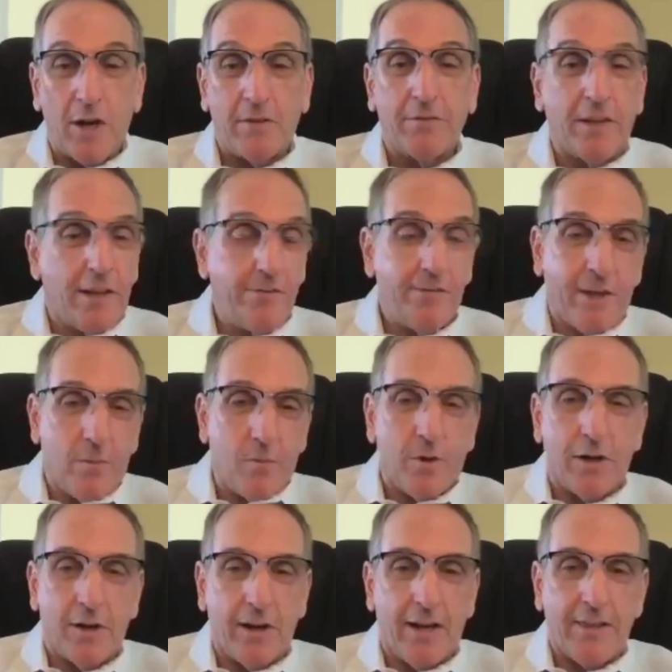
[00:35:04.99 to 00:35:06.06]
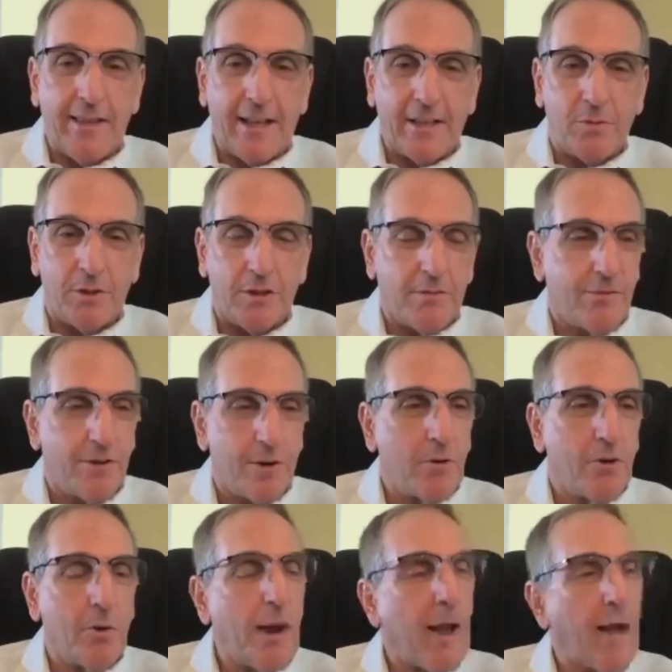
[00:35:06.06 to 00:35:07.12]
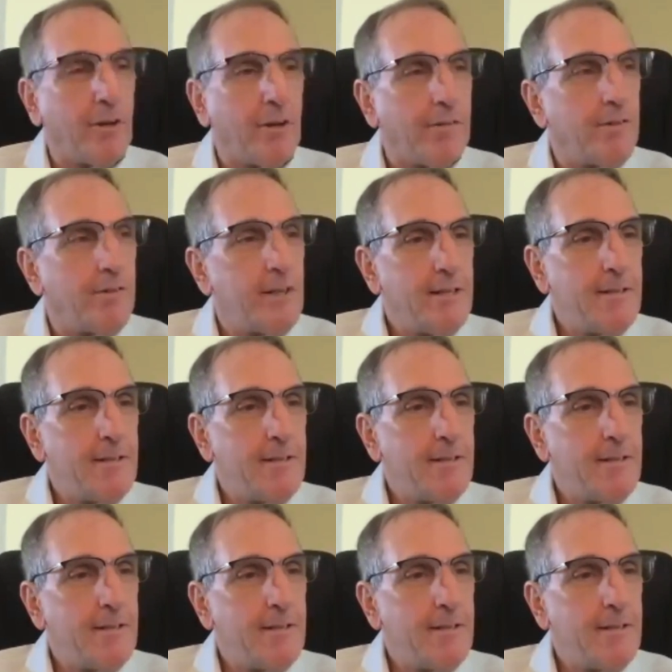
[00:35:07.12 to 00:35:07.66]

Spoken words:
of life they were. And that's what the firm grew out of.